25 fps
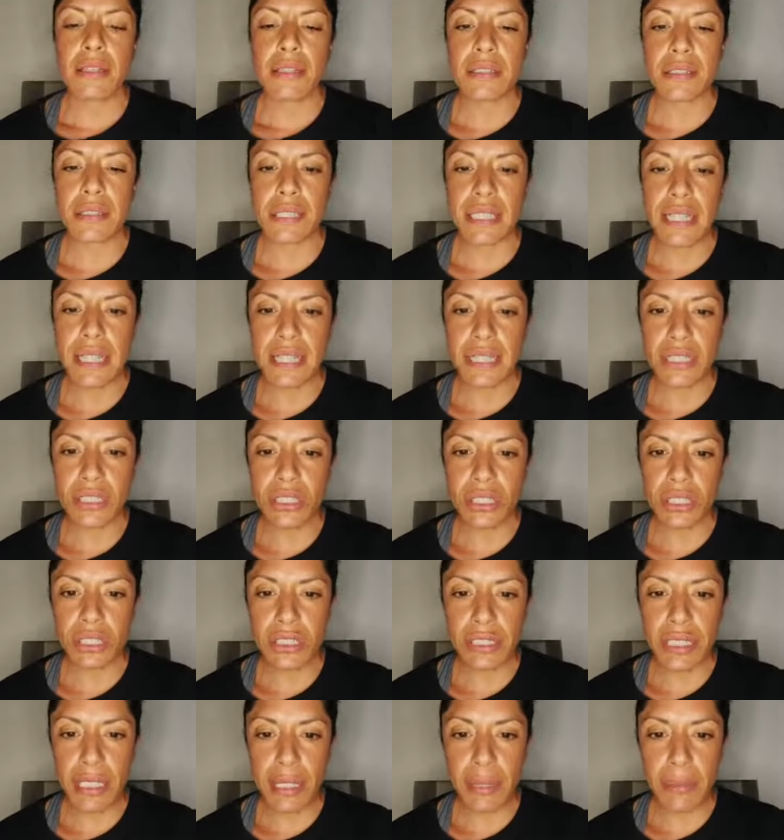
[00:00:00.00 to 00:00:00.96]
Nish,
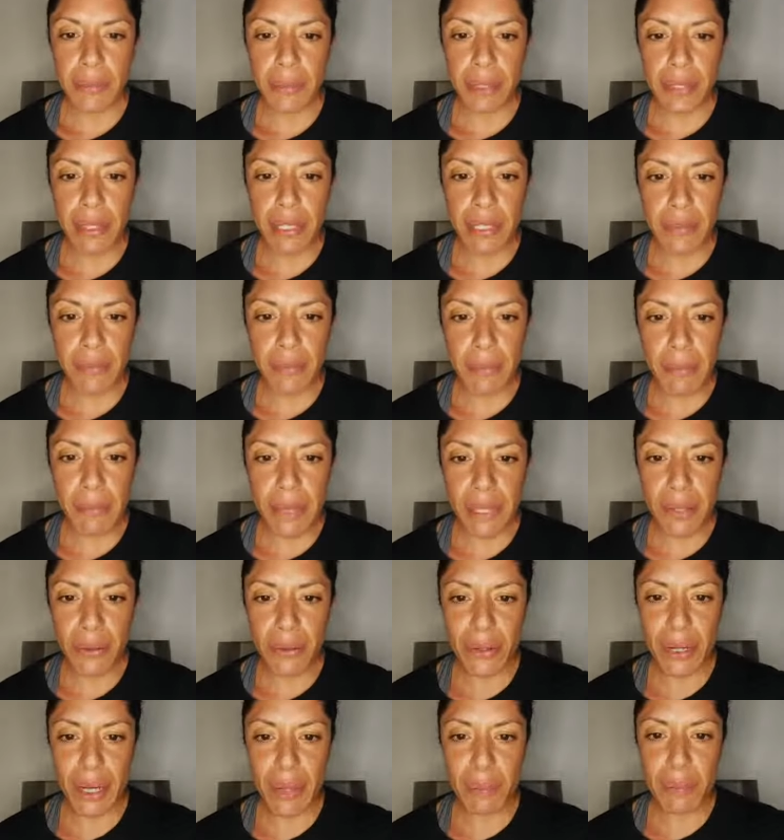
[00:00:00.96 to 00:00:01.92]
i I only even met
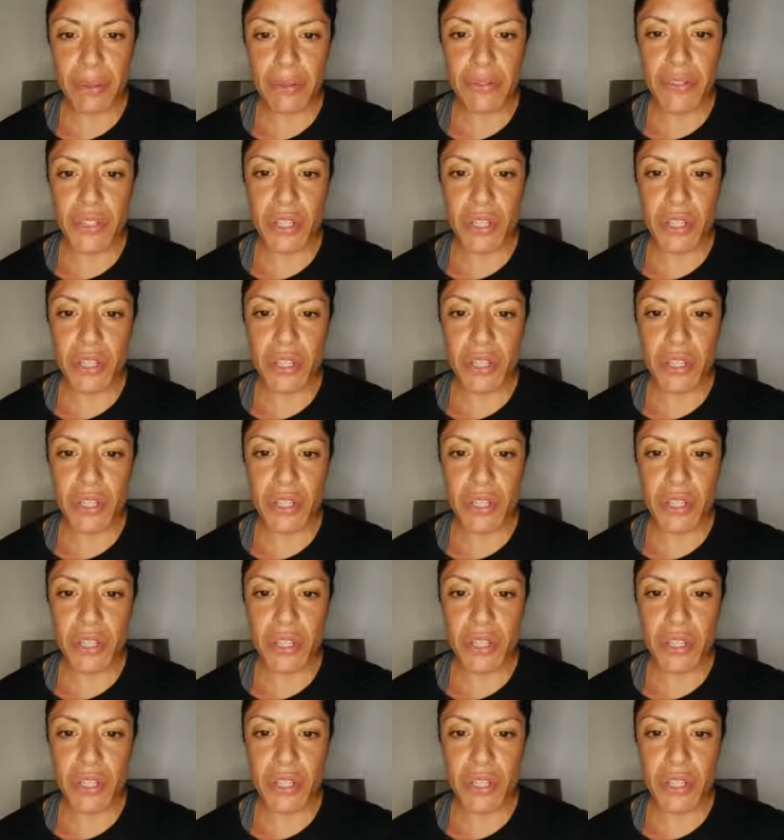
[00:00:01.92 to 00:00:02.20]
you a couple of